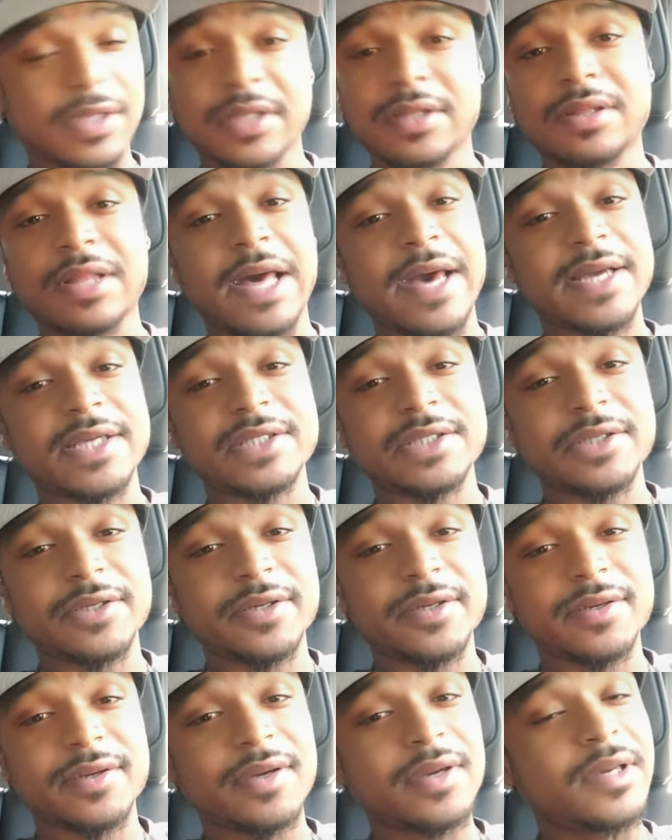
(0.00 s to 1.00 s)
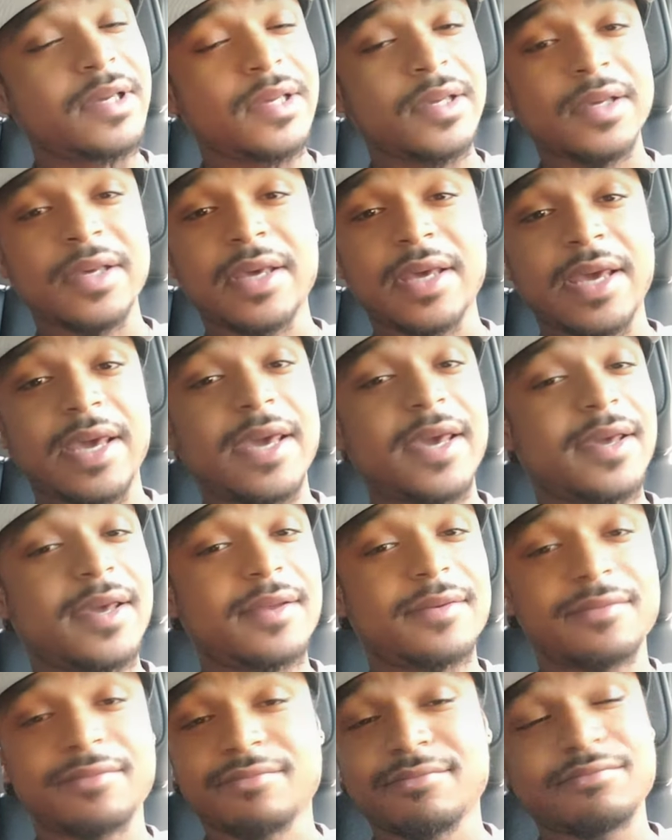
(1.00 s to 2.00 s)
last year
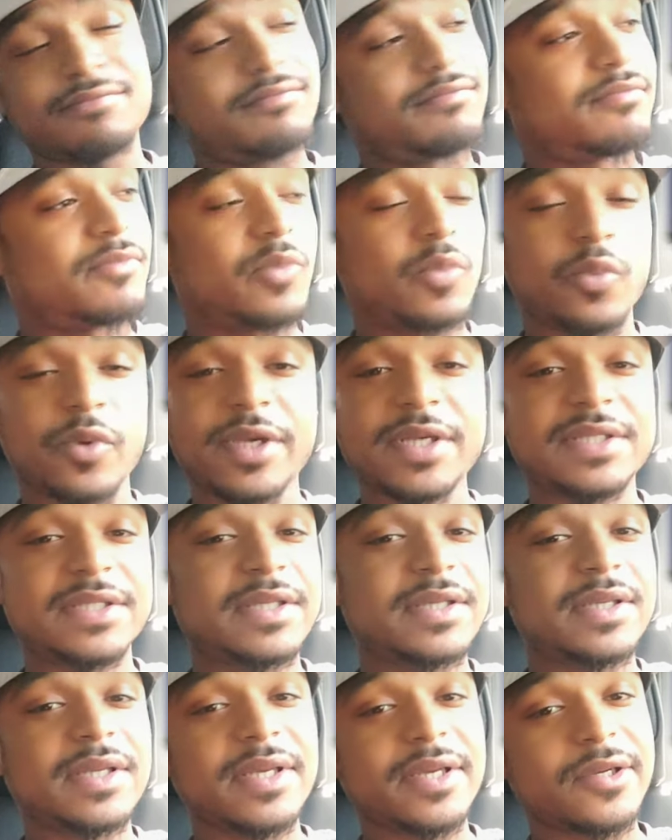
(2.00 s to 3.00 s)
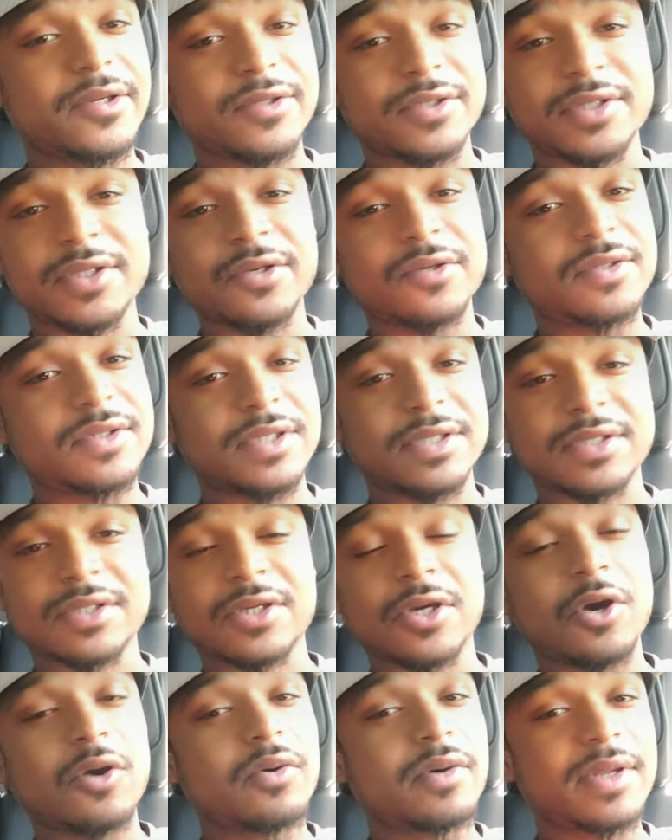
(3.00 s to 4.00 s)
and recent years too, just
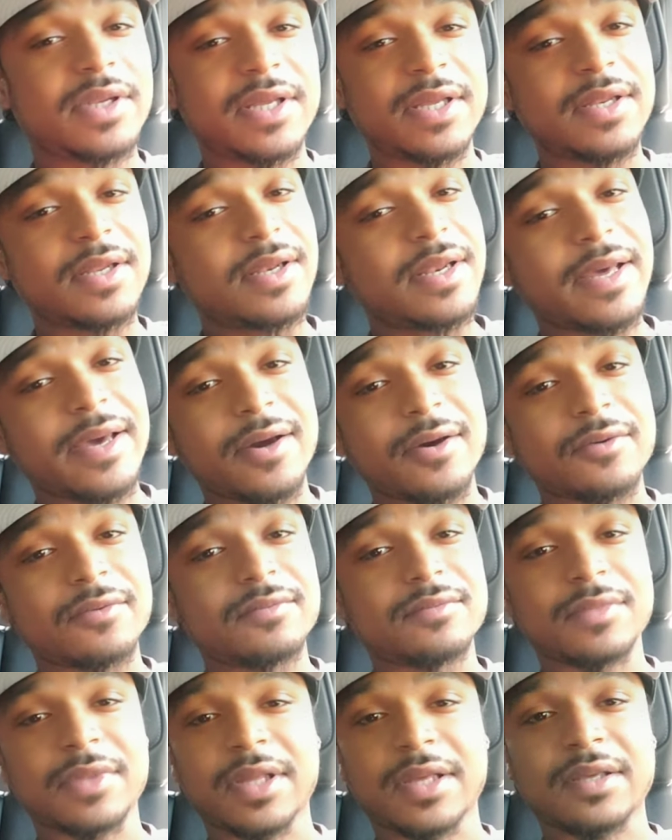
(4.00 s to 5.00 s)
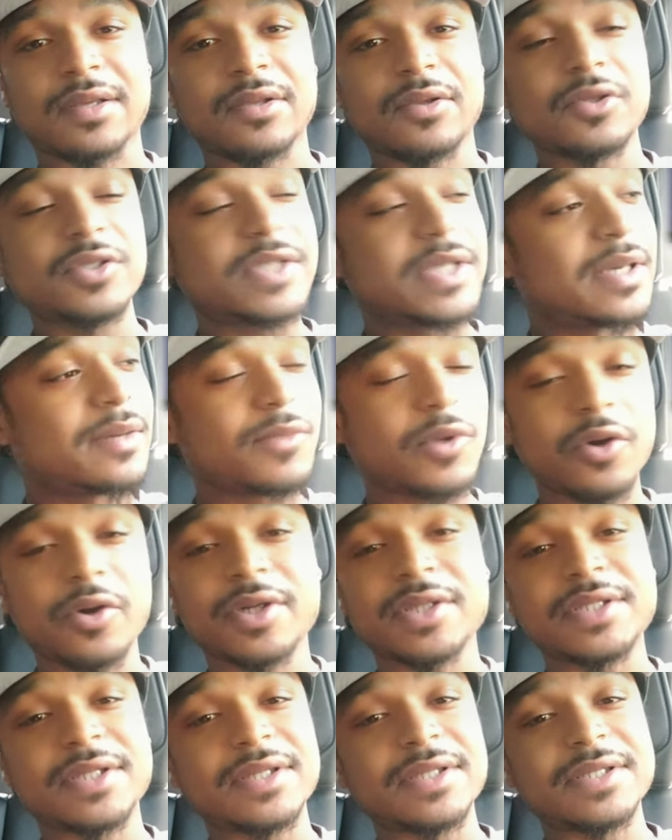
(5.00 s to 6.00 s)
going in and out. Like you see him
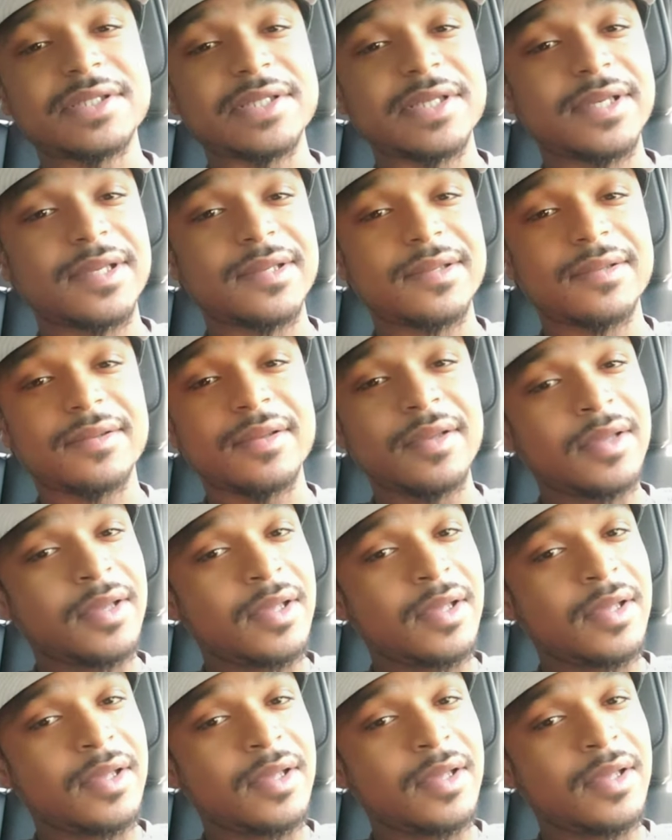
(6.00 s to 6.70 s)
going to the tent,